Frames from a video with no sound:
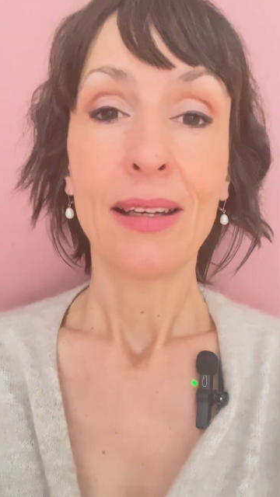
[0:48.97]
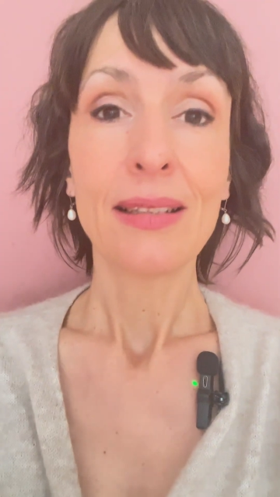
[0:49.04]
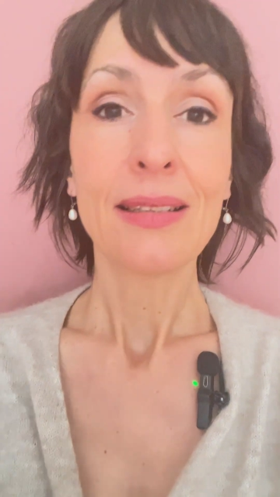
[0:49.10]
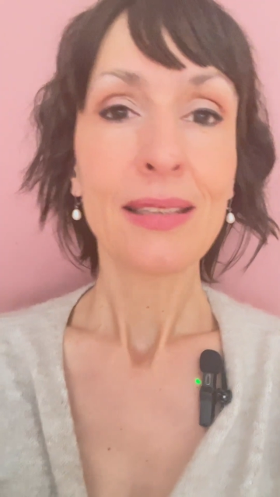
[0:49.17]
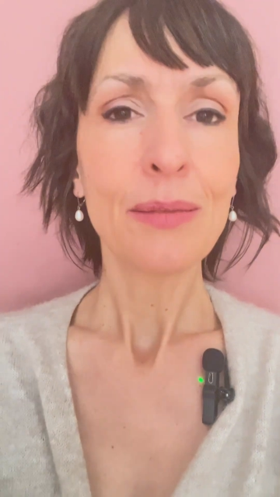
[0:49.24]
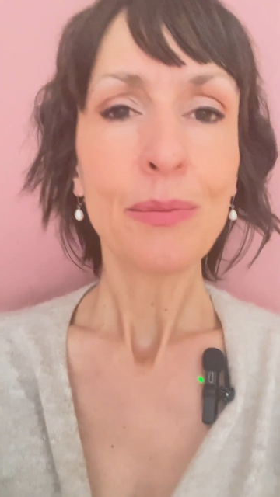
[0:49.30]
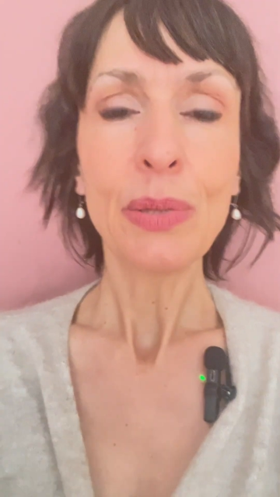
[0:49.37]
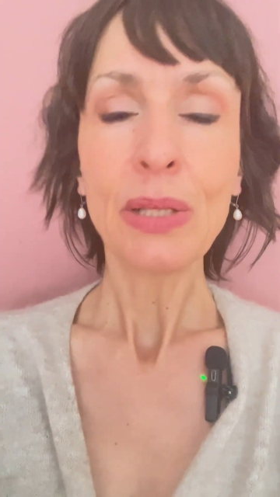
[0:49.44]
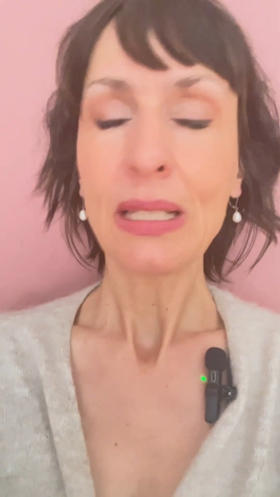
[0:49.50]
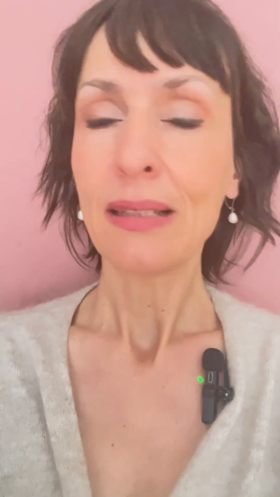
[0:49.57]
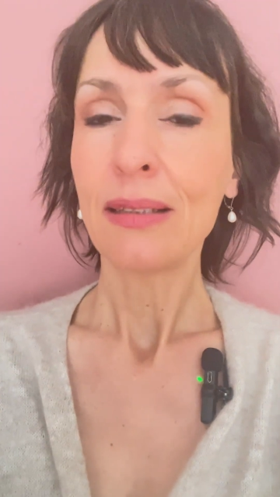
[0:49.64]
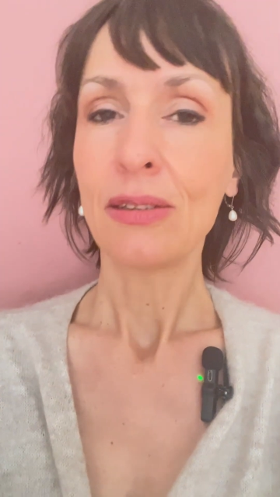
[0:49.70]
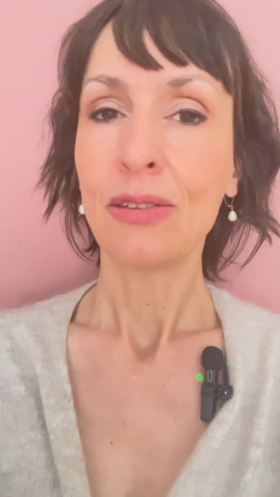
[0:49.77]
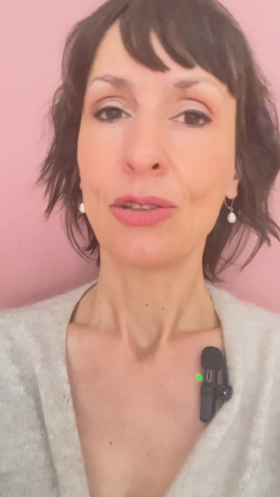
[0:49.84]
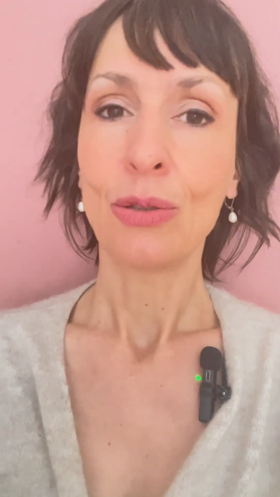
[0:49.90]
a symbol is
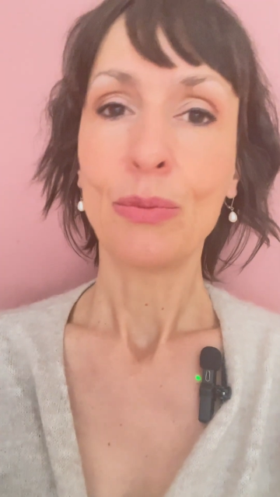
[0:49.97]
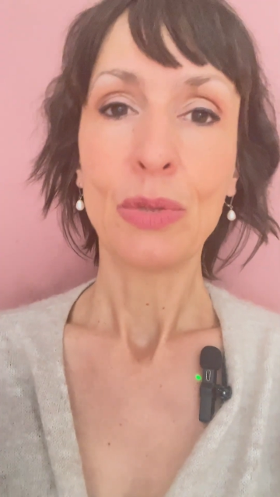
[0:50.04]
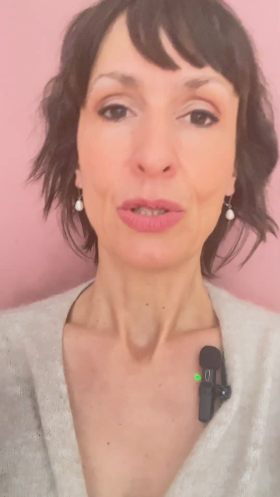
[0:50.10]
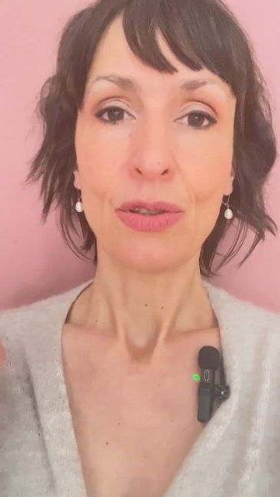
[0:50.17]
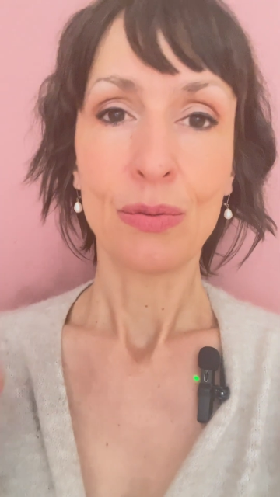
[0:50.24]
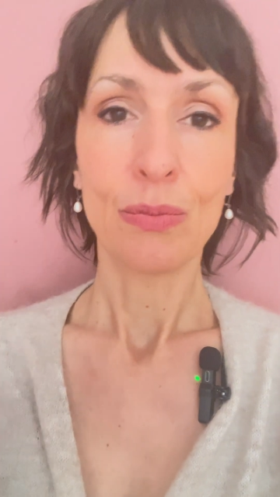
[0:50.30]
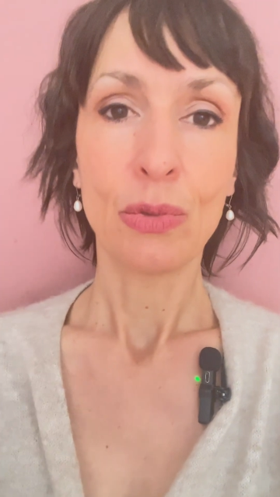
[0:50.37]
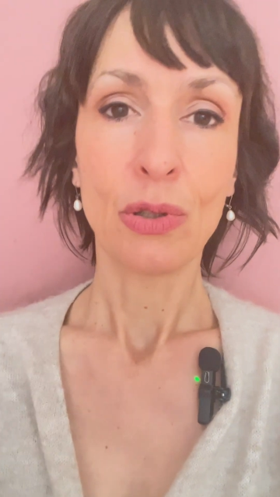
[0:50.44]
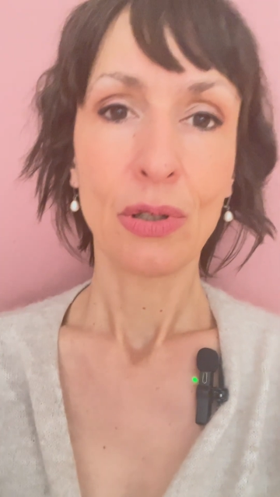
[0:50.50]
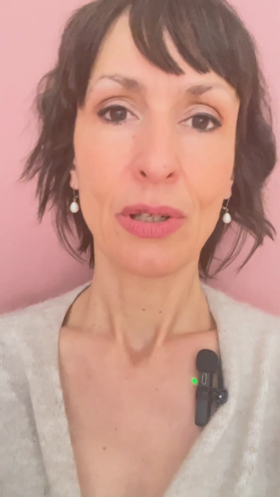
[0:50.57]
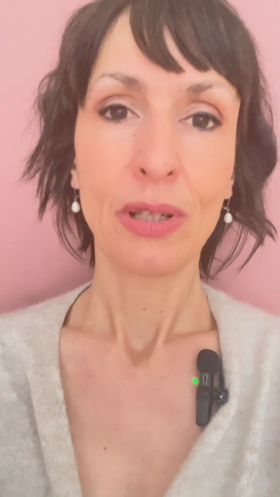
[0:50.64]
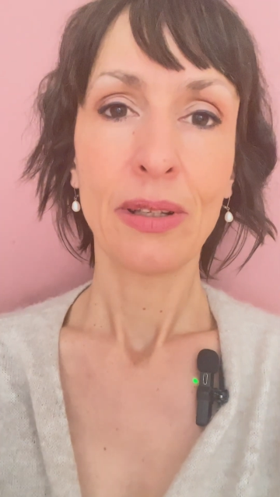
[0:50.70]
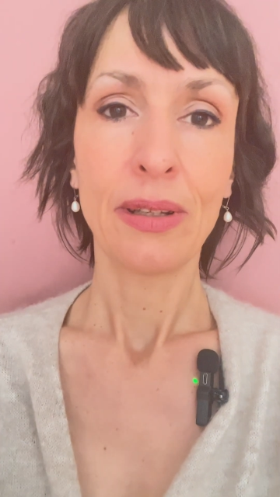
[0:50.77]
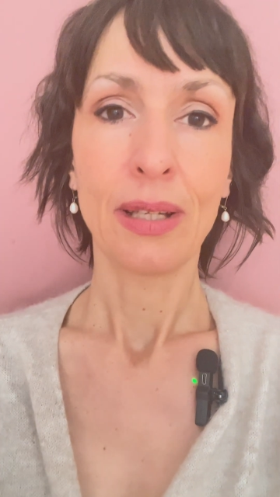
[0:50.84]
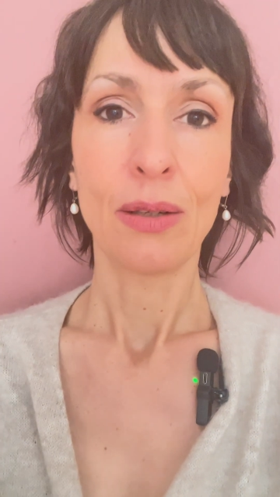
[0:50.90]
so much
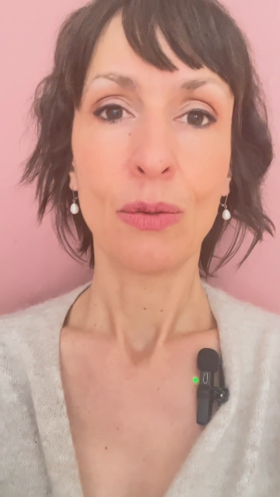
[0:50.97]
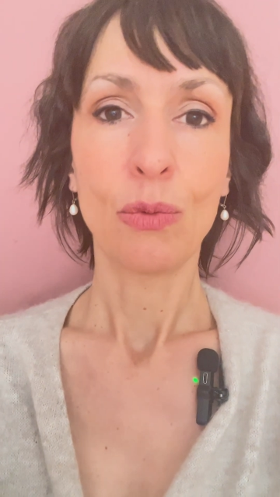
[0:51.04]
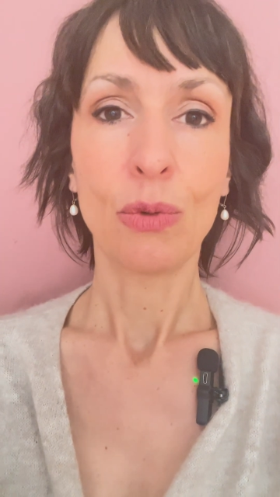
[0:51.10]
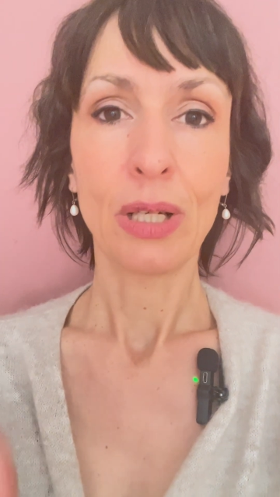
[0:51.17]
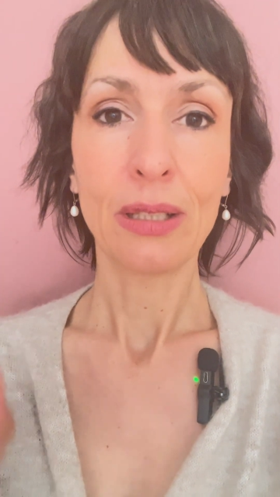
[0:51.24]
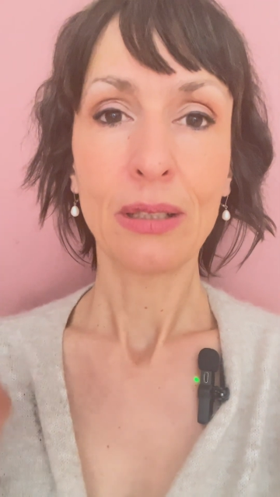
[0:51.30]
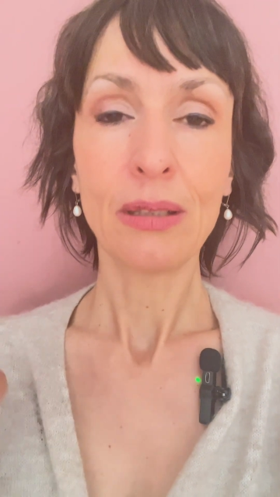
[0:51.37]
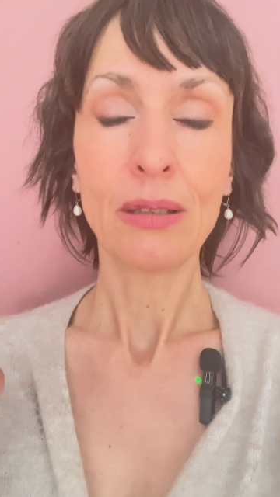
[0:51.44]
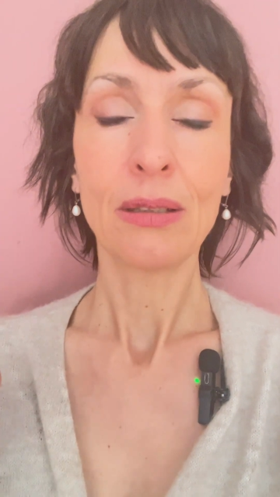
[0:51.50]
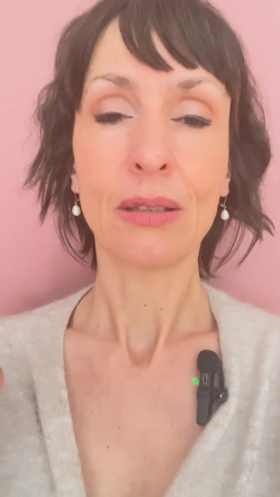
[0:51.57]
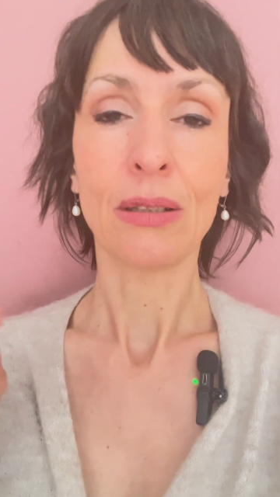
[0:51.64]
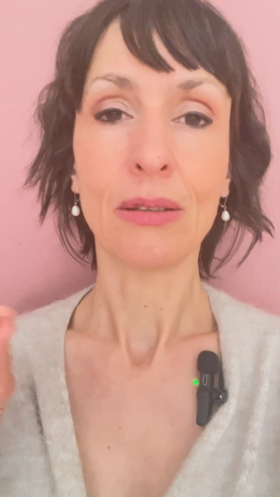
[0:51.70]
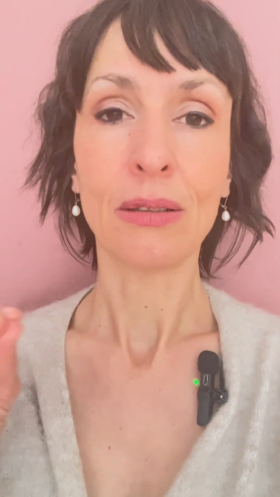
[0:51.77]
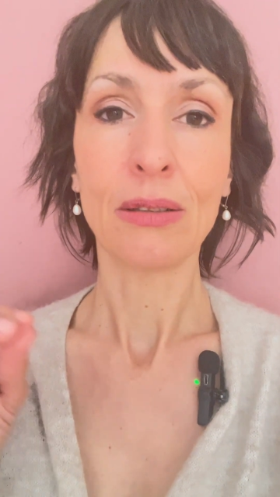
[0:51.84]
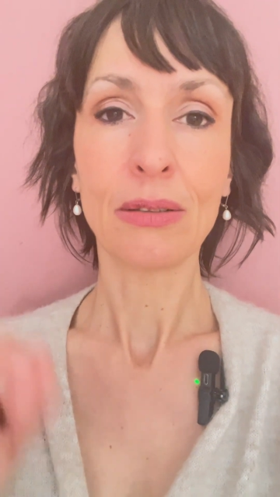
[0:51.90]
more than one
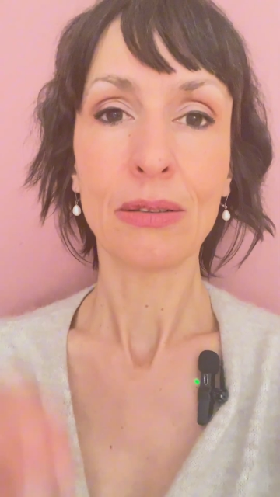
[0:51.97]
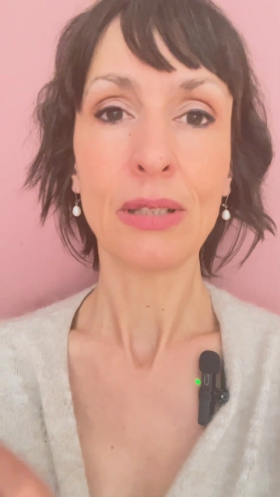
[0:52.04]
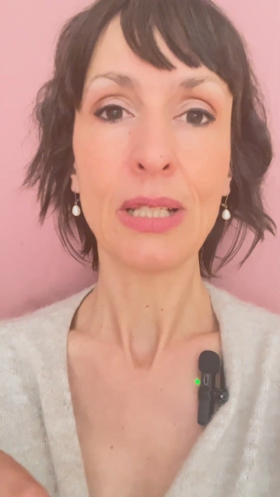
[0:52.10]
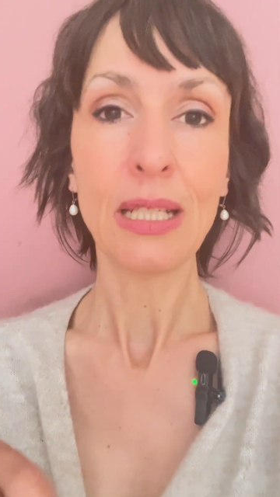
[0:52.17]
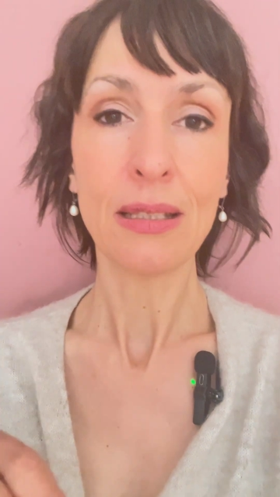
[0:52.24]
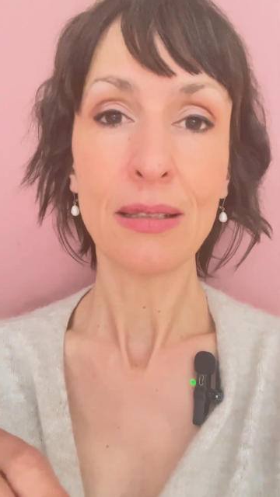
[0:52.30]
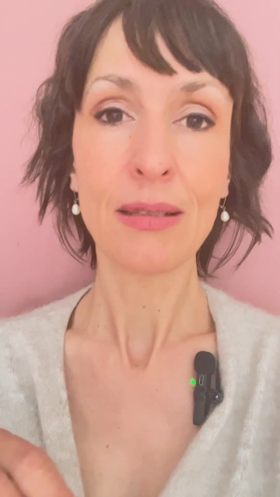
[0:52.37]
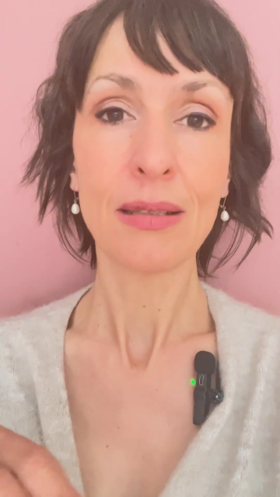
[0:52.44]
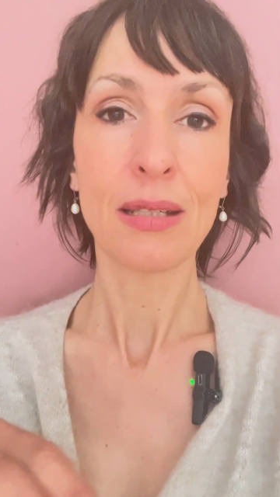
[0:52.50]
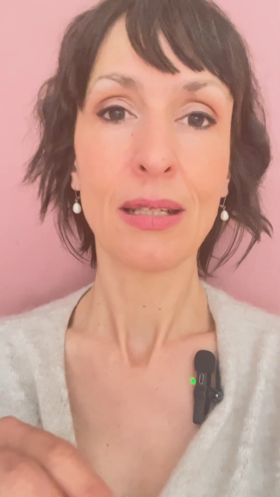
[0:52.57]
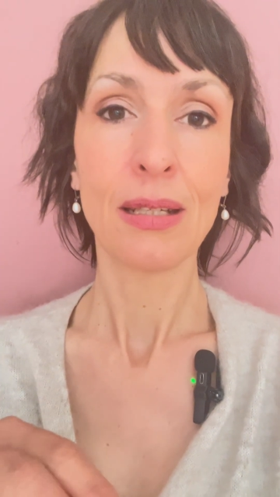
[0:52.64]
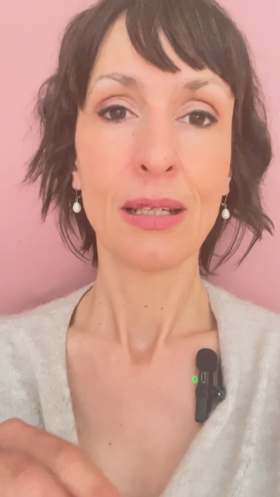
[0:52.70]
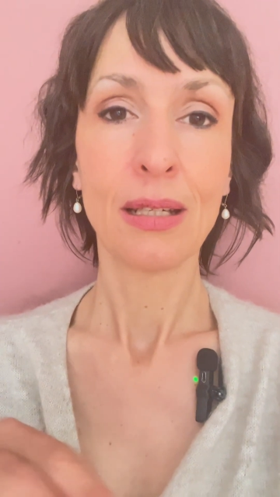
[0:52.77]
concrete,